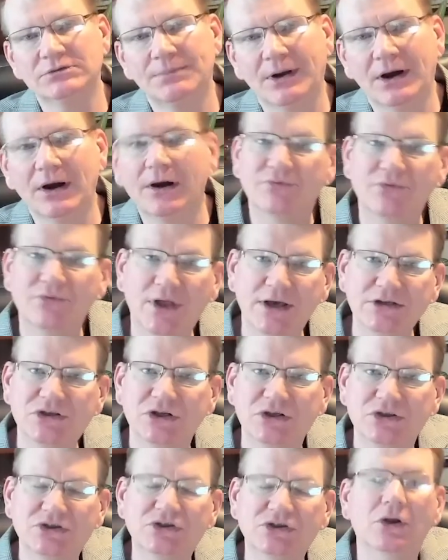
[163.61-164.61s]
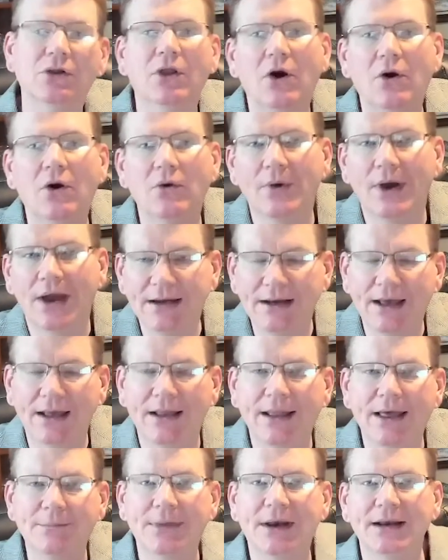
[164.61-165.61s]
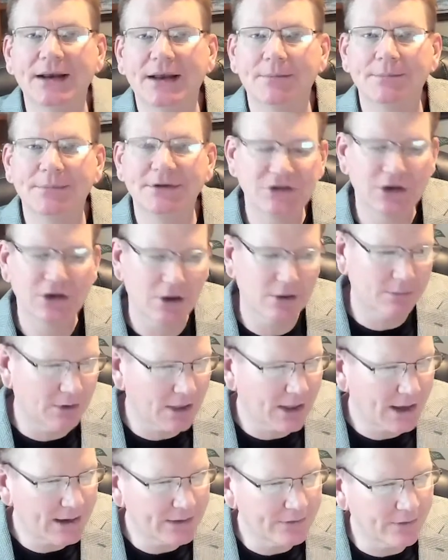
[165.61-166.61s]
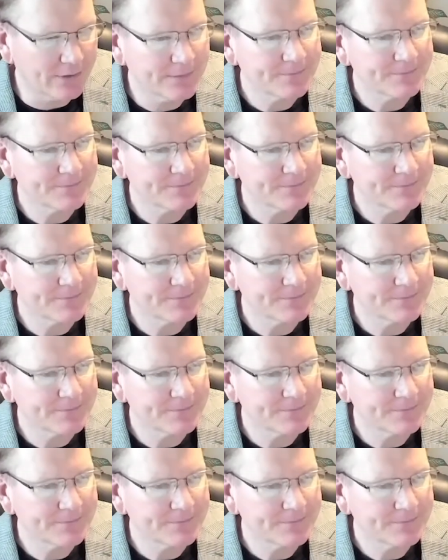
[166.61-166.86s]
But our inflation is still low right now. That might not be terrible either.